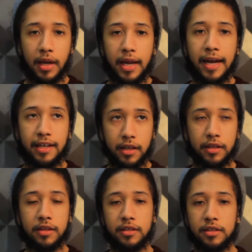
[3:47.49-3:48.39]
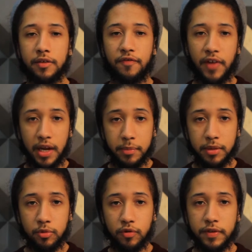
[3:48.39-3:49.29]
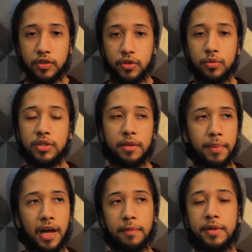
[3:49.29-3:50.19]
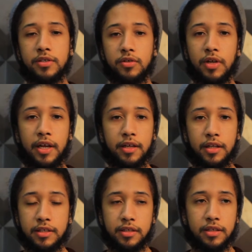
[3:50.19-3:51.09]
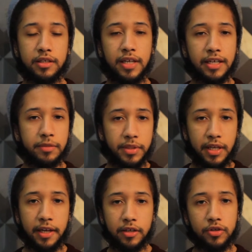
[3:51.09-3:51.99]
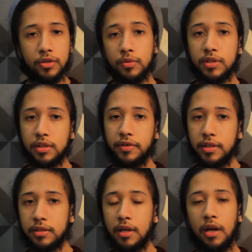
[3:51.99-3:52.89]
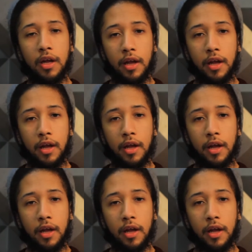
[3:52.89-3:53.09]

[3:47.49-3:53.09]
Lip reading: And I get that this is a family movie too, it's a blockbuster, like it's not to be taken too serious